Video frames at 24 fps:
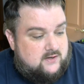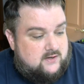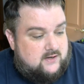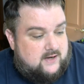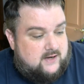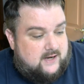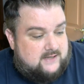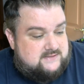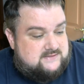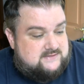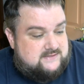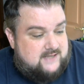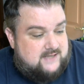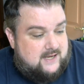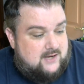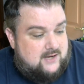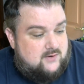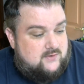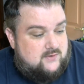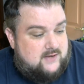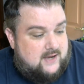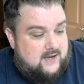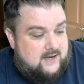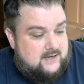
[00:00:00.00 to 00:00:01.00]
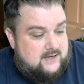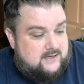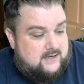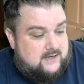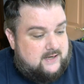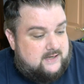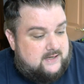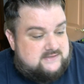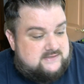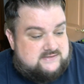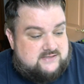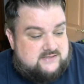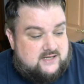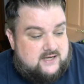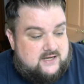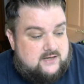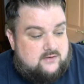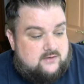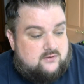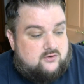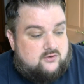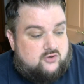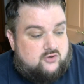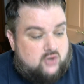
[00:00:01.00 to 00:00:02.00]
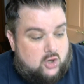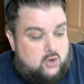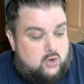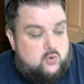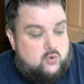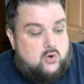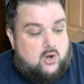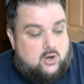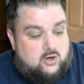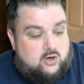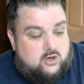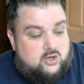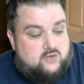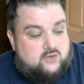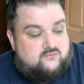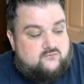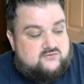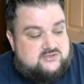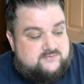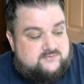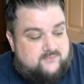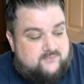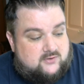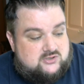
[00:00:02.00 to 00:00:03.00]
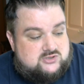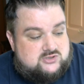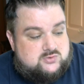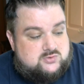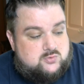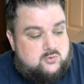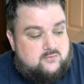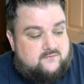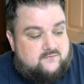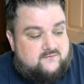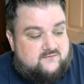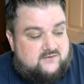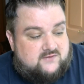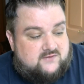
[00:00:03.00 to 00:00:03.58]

as now Yager is now no longer responsible for the